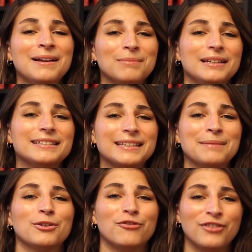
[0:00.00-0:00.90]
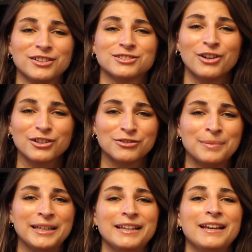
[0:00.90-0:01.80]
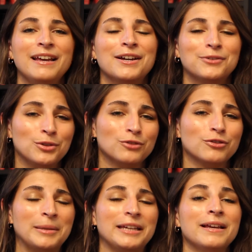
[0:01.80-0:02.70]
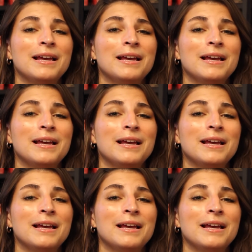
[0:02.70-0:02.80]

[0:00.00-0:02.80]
Please keep your fingers crossed for me. Root for me.